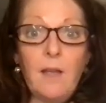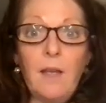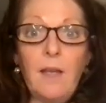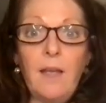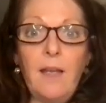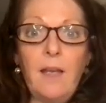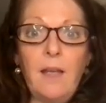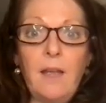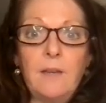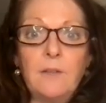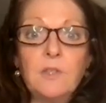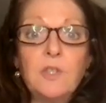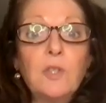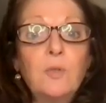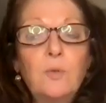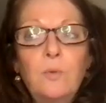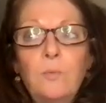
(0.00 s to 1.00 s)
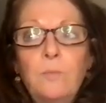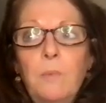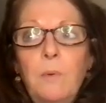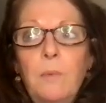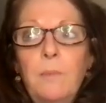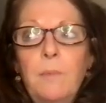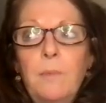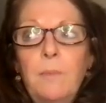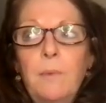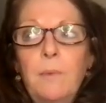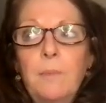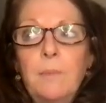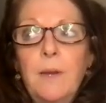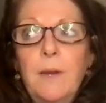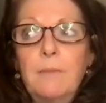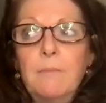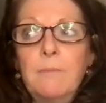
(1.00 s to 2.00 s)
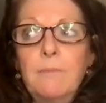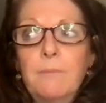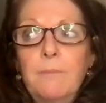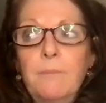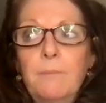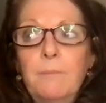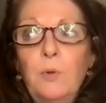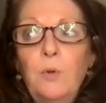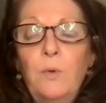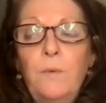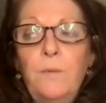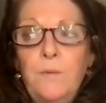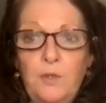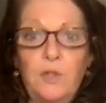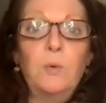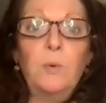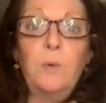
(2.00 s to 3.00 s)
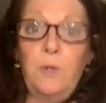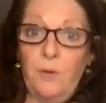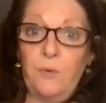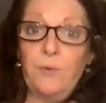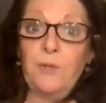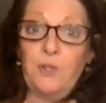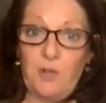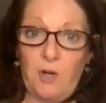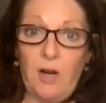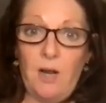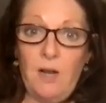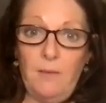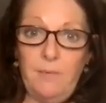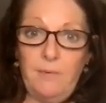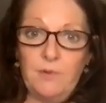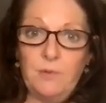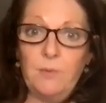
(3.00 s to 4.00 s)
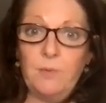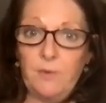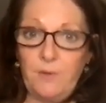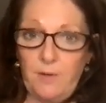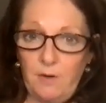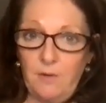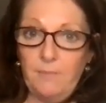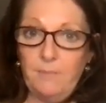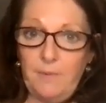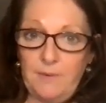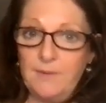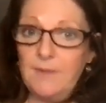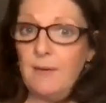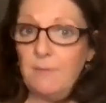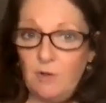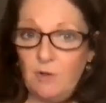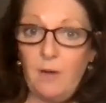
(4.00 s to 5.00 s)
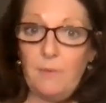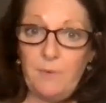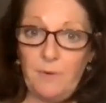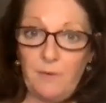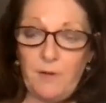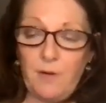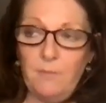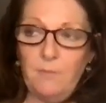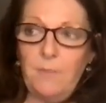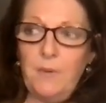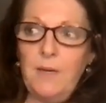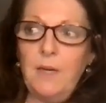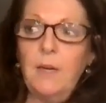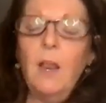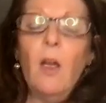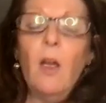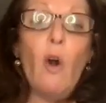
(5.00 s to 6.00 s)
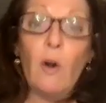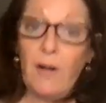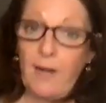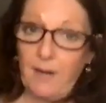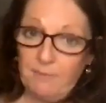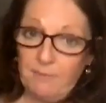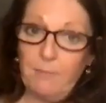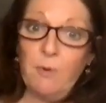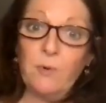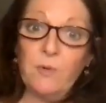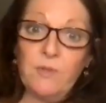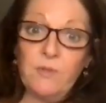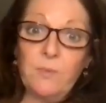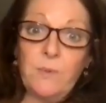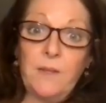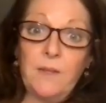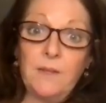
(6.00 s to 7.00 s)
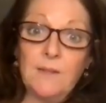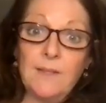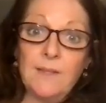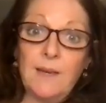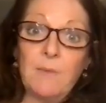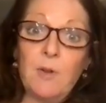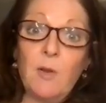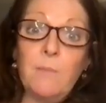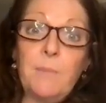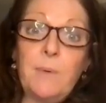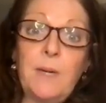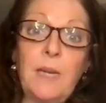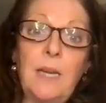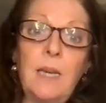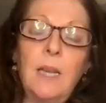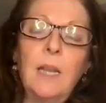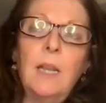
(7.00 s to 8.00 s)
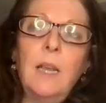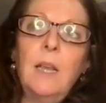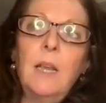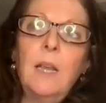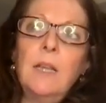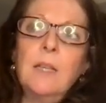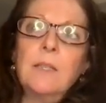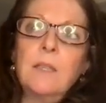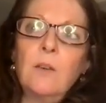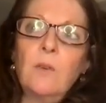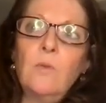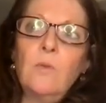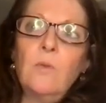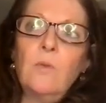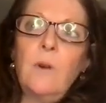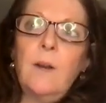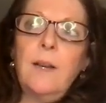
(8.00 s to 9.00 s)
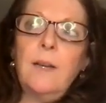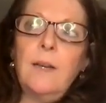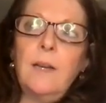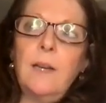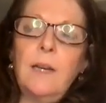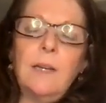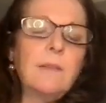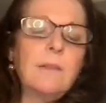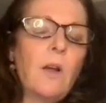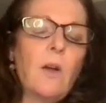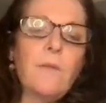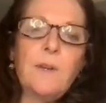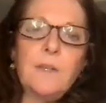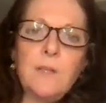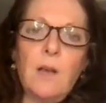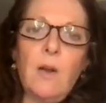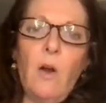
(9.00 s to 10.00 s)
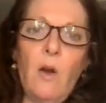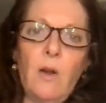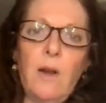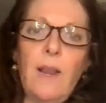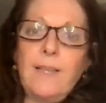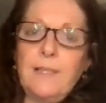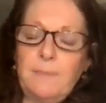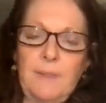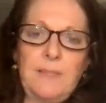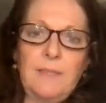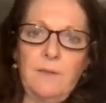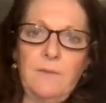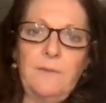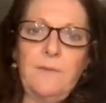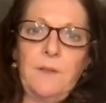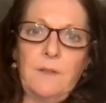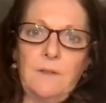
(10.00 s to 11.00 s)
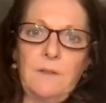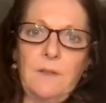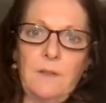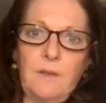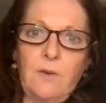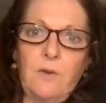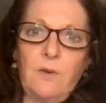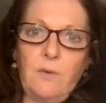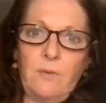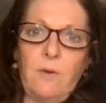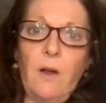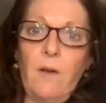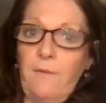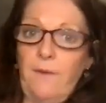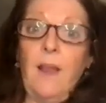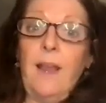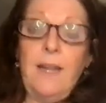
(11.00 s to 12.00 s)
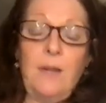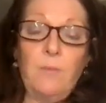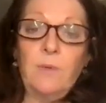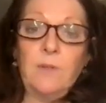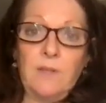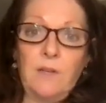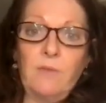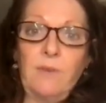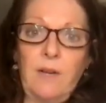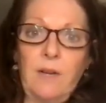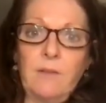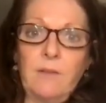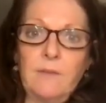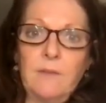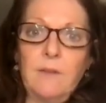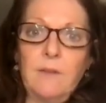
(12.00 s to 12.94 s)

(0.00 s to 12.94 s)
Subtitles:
and to move to another job, to another company, same job, another company, or get promoted within the same company. So it covers all aspects of anyone's career,